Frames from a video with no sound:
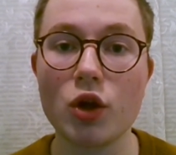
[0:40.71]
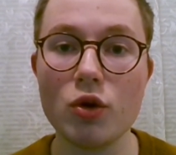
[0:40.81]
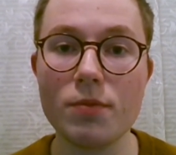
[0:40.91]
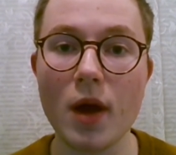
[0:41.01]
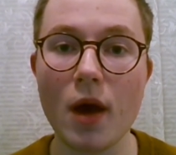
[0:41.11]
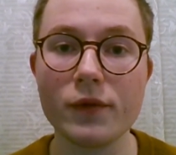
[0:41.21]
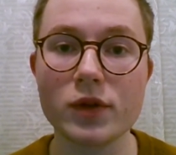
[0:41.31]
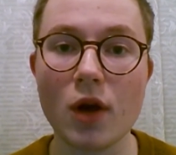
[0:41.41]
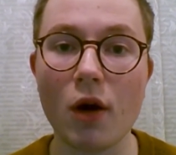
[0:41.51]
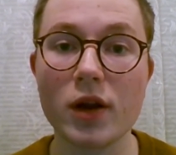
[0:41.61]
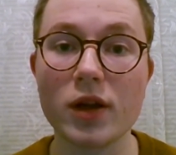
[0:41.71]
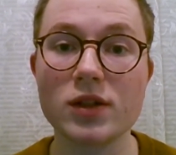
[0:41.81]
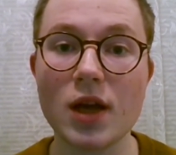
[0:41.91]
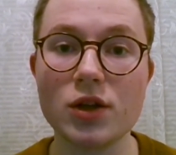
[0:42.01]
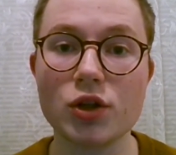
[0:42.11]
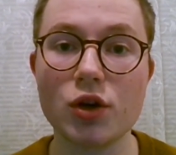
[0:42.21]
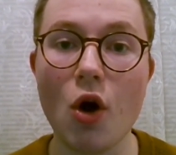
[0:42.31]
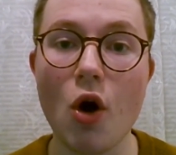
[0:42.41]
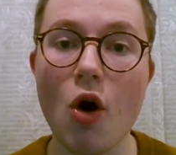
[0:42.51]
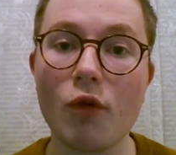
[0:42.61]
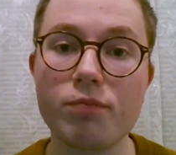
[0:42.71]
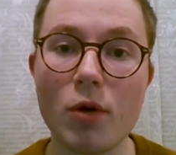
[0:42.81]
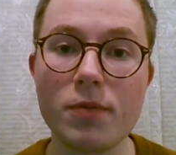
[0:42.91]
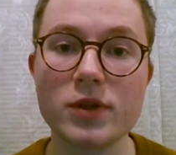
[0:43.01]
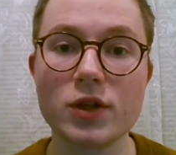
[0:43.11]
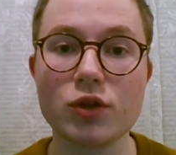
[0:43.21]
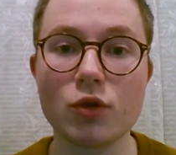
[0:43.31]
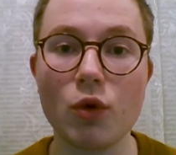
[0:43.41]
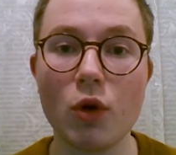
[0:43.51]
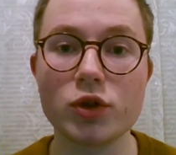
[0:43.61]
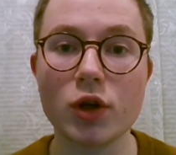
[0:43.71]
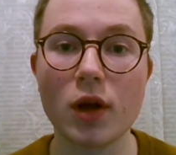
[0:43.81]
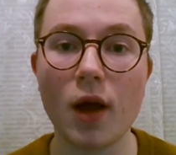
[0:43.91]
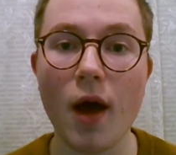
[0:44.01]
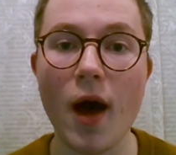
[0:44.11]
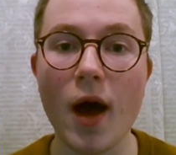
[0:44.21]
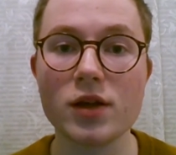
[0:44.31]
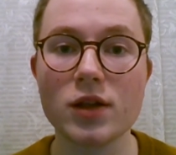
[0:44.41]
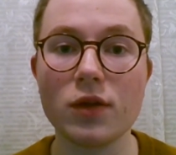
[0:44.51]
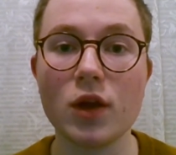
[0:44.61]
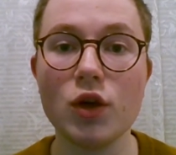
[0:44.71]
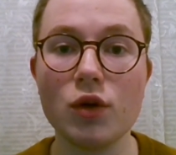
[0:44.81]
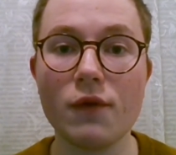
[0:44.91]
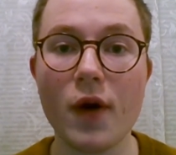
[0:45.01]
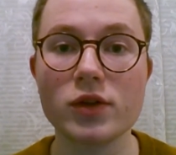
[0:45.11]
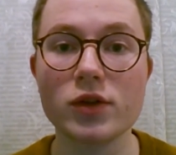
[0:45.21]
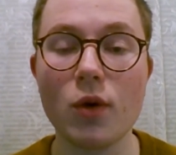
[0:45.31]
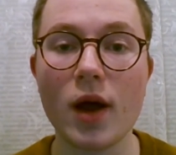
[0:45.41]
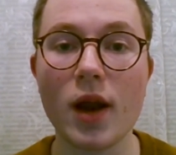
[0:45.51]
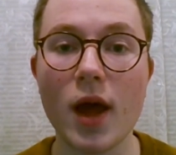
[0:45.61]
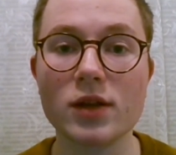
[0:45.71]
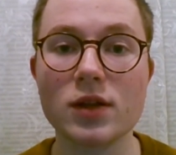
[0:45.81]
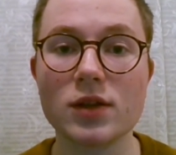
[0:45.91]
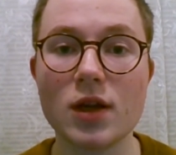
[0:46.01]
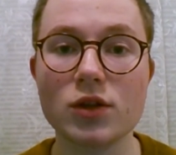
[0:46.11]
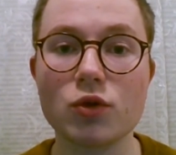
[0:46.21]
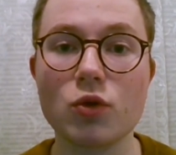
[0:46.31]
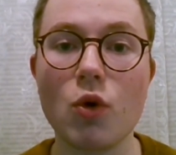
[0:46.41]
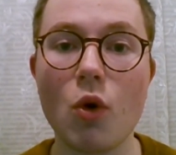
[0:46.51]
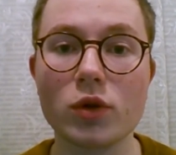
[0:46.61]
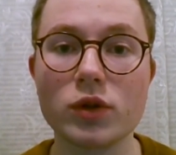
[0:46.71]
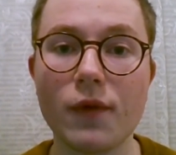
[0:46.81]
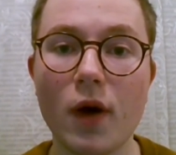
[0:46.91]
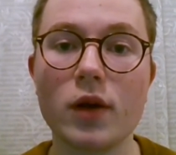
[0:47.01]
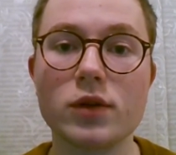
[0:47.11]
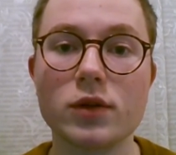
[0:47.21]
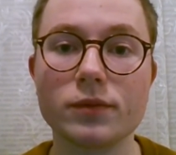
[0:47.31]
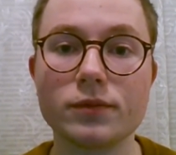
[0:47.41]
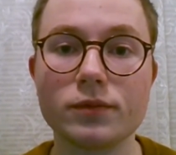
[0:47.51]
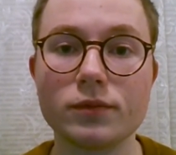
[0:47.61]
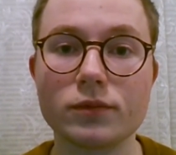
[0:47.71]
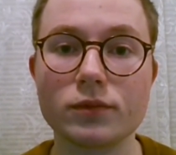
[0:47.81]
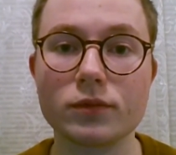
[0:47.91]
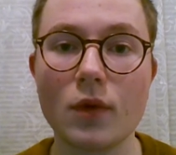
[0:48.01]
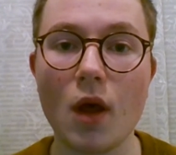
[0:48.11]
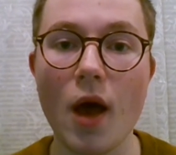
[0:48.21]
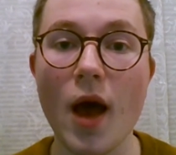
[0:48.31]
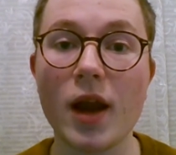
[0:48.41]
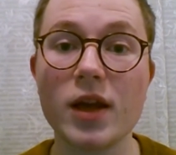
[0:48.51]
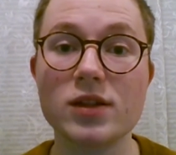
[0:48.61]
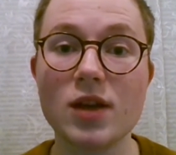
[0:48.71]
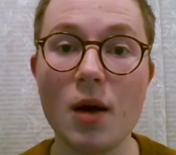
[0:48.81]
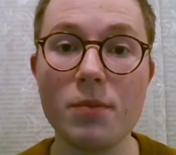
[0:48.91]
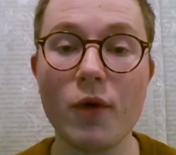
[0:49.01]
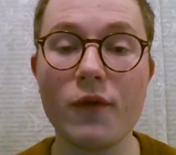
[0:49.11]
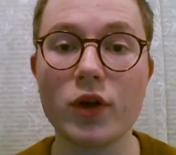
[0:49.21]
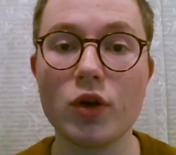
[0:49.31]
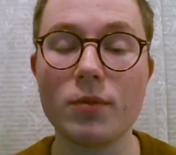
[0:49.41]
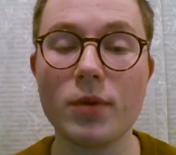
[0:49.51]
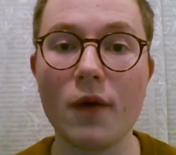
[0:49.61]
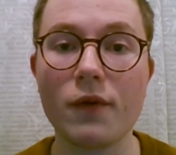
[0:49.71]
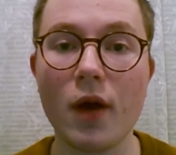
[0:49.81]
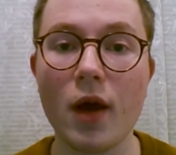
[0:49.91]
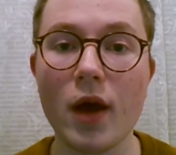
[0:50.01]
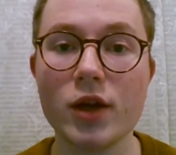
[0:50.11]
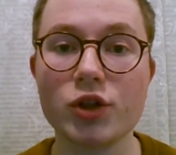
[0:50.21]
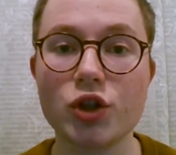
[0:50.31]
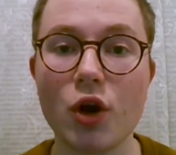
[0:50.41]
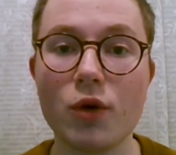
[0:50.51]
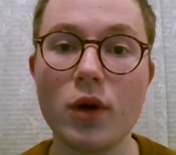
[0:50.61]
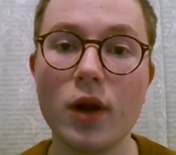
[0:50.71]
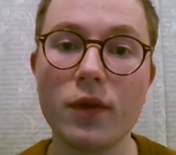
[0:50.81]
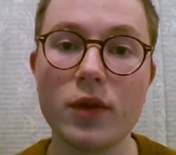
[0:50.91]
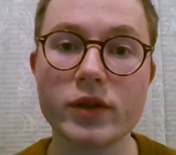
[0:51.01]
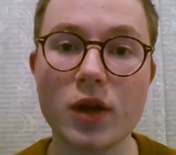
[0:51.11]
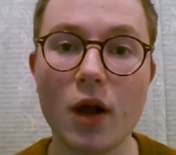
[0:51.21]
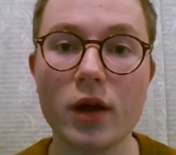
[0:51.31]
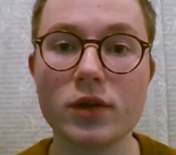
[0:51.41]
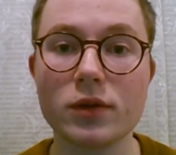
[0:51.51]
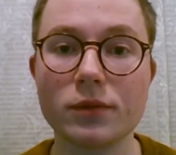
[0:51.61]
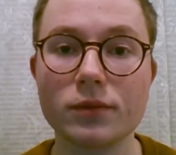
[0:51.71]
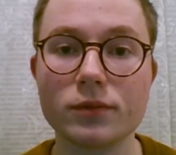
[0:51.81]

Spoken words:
QBFs are an extension of propositional logic, adding the universal and existential quantifiers. An example of a QBF is shown in the slide.